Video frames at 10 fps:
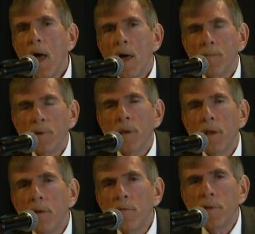I
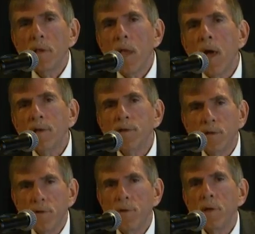believe in the last
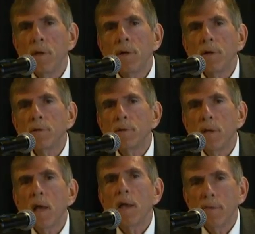2 years
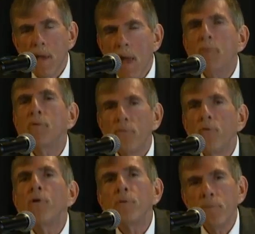they have a
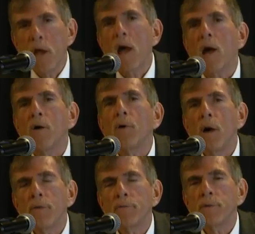form now,
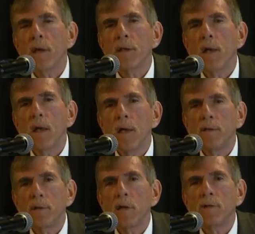other than
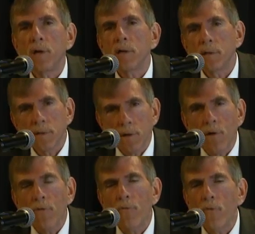HHS's
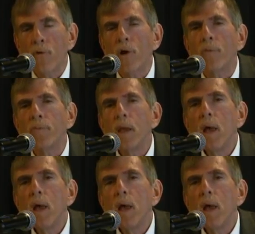old form,